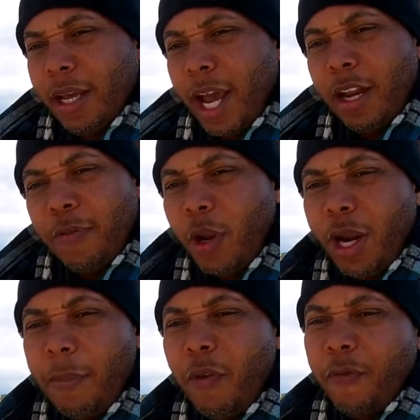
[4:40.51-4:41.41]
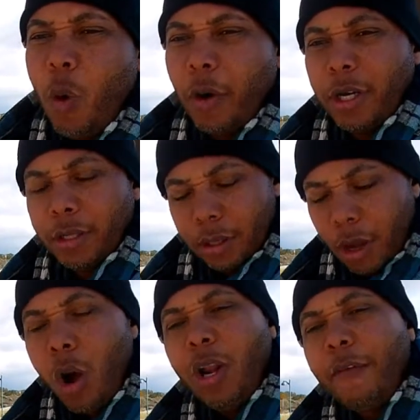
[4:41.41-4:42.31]
And if not, I move forward.
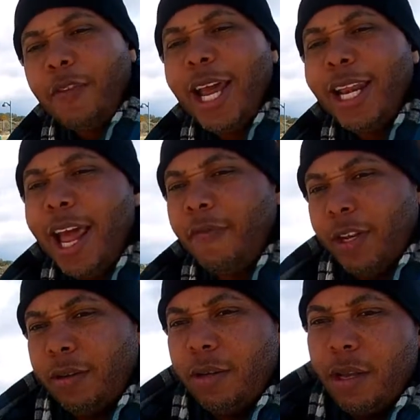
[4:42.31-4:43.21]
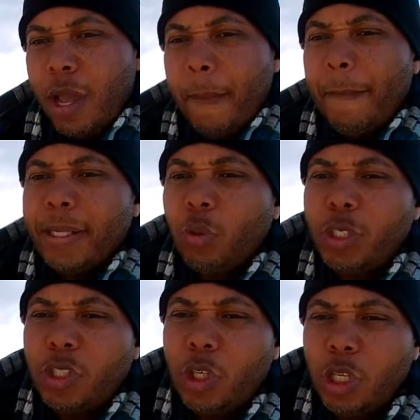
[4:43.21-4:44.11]
All off 9/11. Best
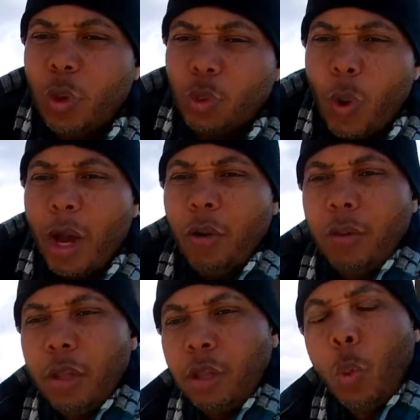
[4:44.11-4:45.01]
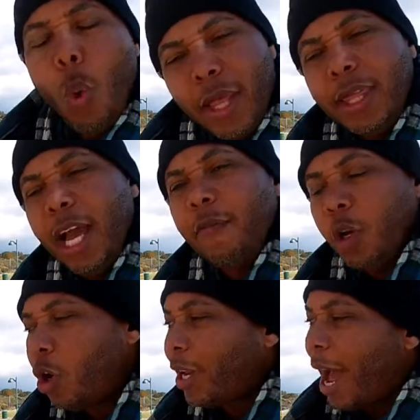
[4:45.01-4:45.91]
wishes to you as well. The one thing I've
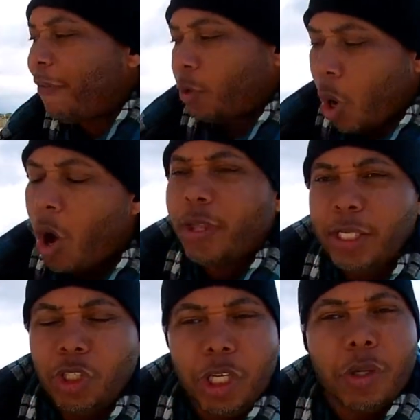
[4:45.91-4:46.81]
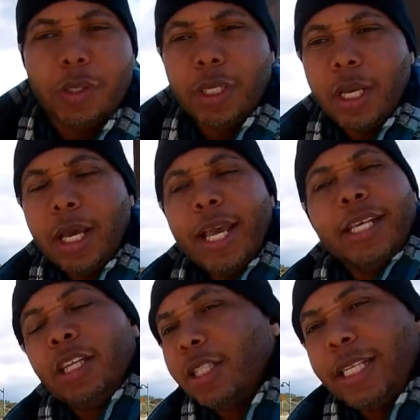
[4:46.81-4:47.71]
learned after all these years is
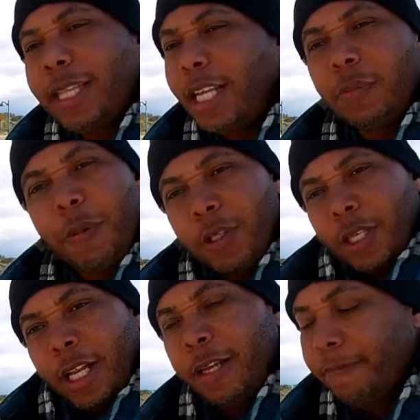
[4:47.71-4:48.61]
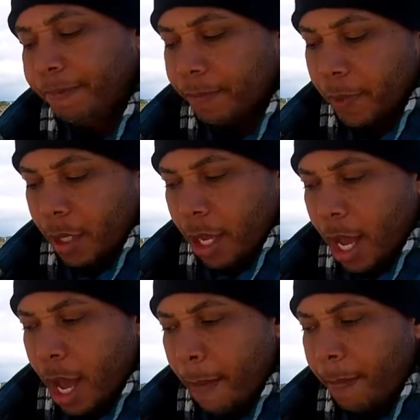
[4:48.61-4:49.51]
not to take things personally
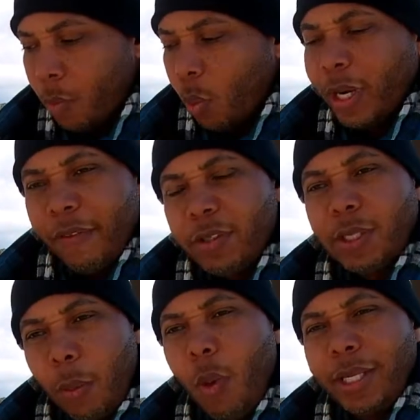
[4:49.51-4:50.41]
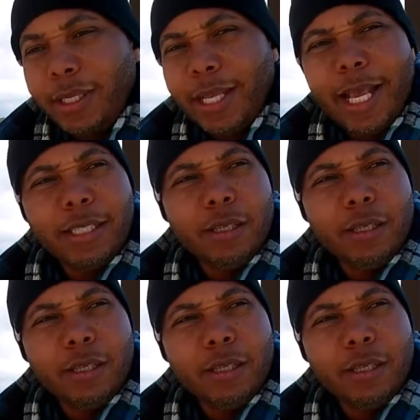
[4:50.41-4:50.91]
um, whenever someone says